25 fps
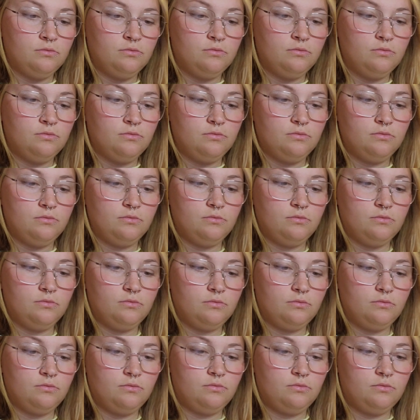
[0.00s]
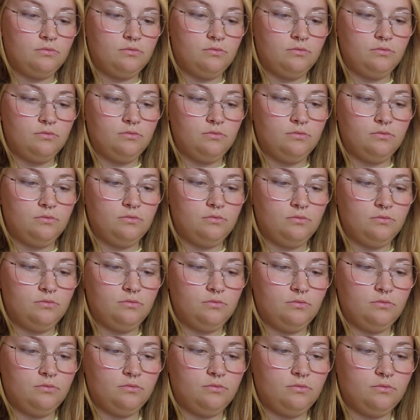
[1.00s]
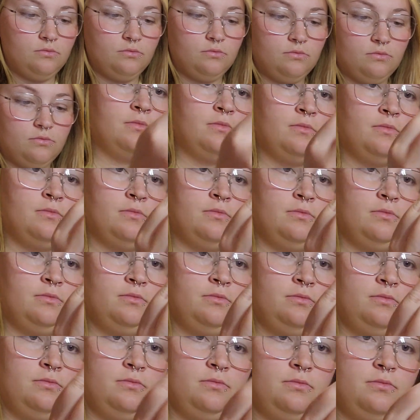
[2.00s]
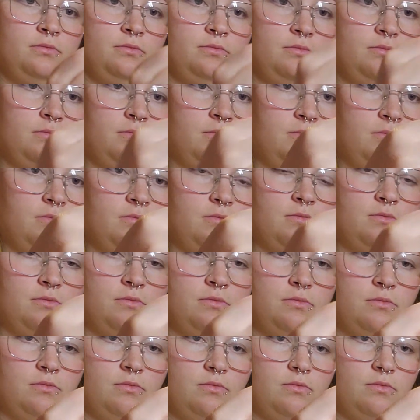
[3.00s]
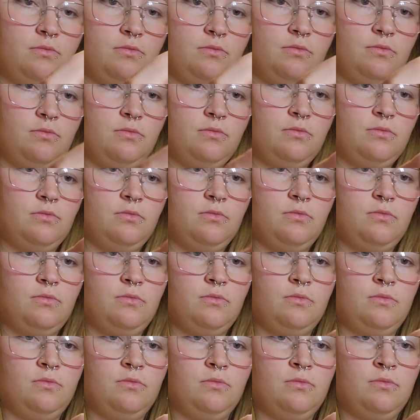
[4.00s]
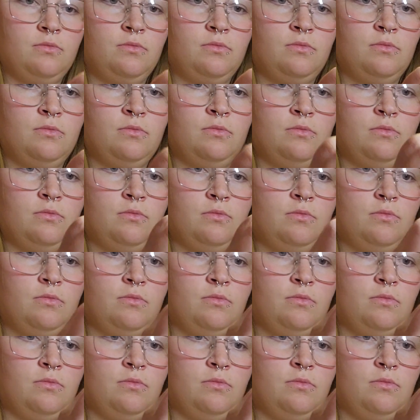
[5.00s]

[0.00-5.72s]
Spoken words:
Nobody speaks.